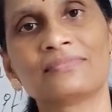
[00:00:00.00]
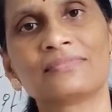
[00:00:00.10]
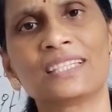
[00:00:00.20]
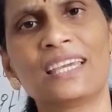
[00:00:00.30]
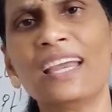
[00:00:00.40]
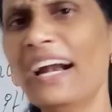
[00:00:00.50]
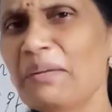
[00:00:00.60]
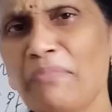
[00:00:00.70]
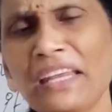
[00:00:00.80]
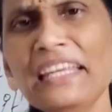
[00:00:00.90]
He had
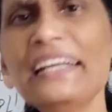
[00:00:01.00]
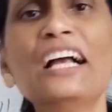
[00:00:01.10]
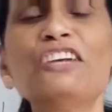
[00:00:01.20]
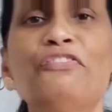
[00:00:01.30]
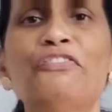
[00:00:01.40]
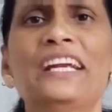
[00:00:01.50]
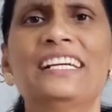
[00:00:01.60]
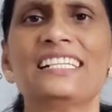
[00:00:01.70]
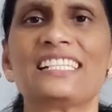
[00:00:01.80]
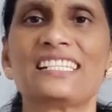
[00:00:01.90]
many
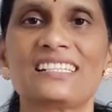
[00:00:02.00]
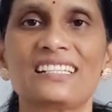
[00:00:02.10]
girlfriends.